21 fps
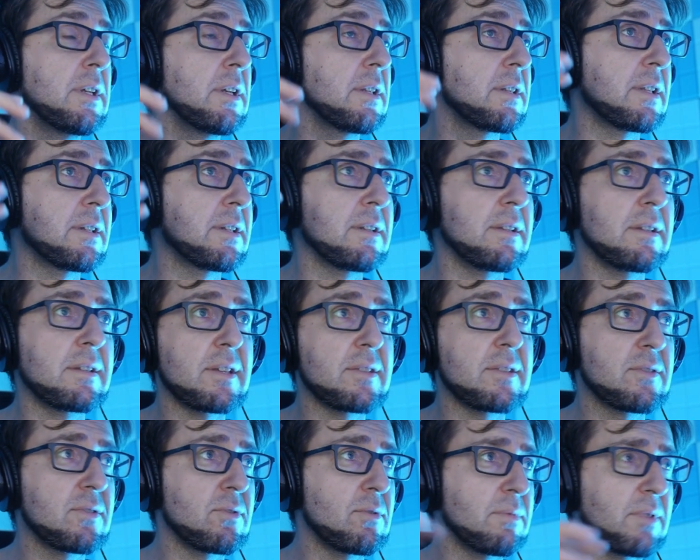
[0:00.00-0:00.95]
then it
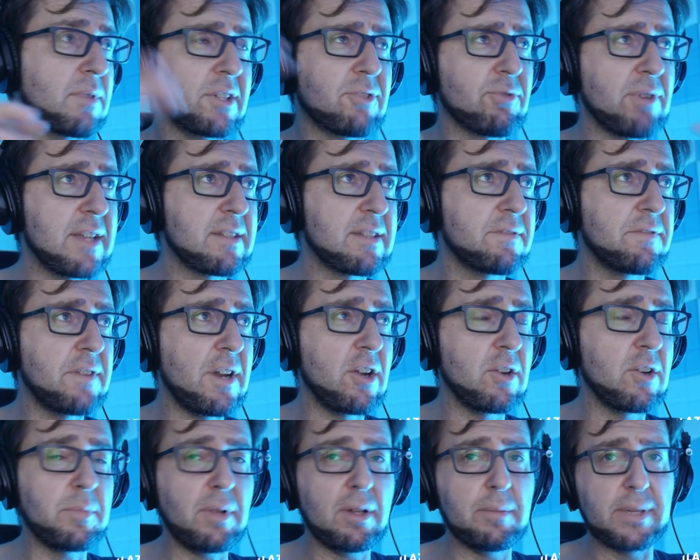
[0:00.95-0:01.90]
assume, it creates a
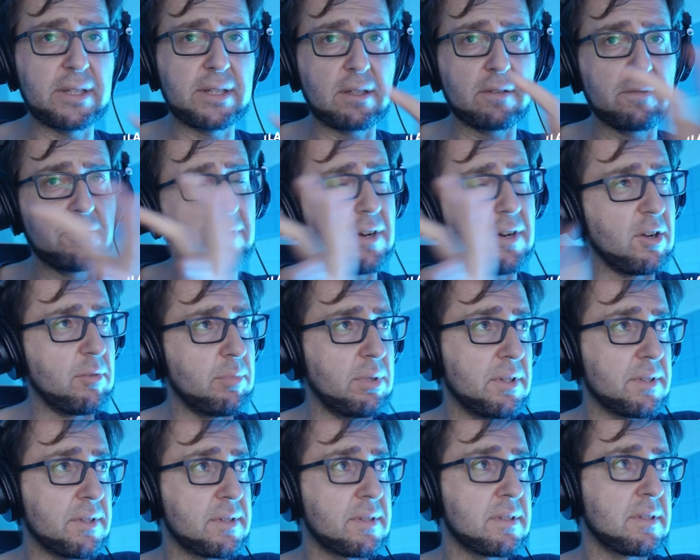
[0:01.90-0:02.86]
variable, but the variable
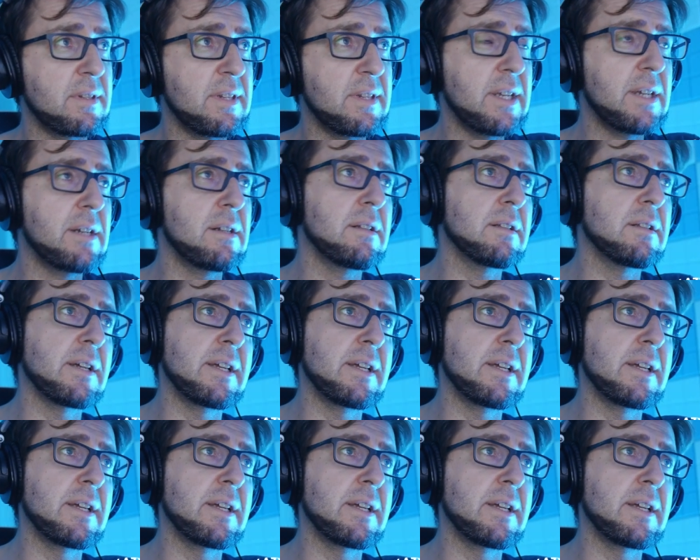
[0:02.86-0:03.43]
is nil,